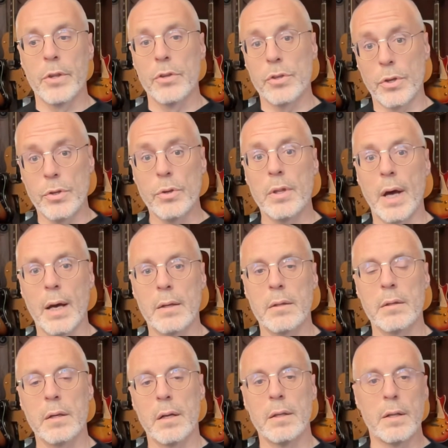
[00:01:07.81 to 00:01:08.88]
So you do that,
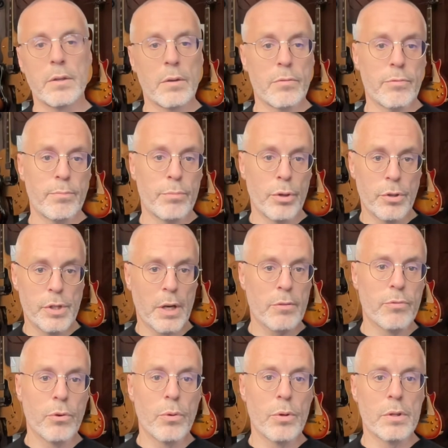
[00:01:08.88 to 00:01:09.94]
and then you
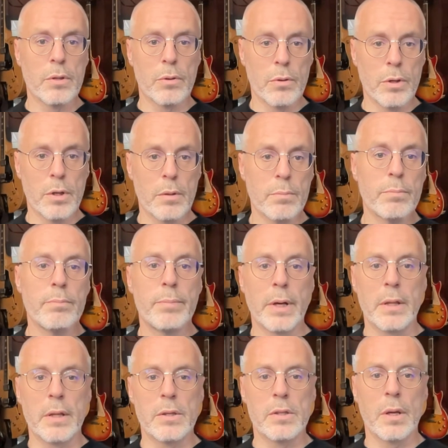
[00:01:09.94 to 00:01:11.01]
project forward, or you
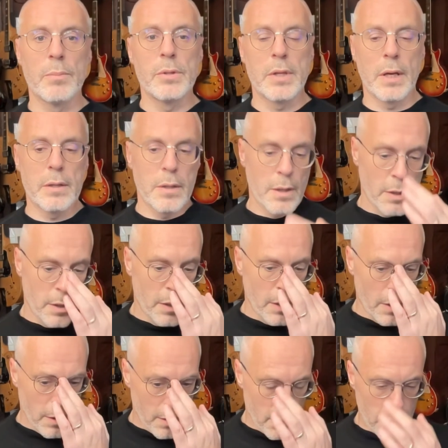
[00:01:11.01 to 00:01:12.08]
pick this subset.
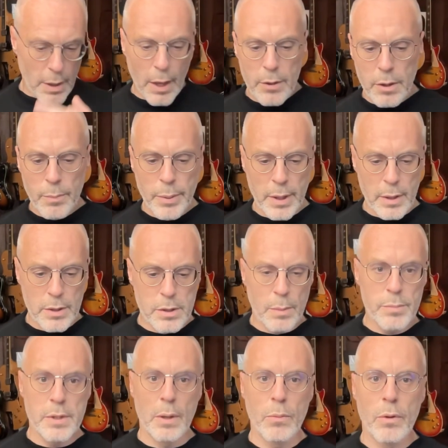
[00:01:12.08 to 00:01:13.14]
How do you pick the
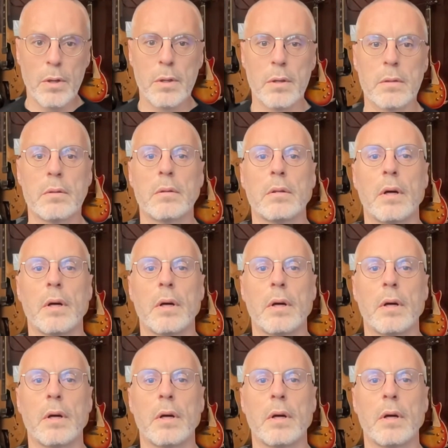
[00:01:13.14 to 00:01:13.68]
subset? What are the